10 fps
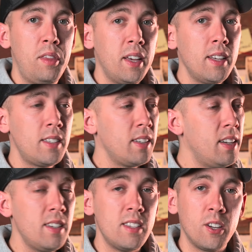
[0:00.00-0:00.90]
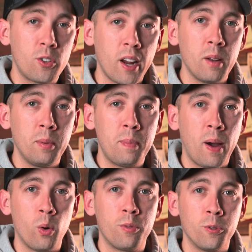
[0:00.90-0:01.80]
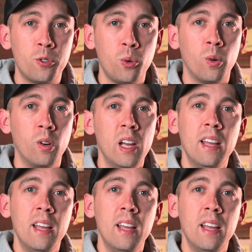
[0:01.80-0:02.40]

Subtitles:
This is an incredibly powerful tool.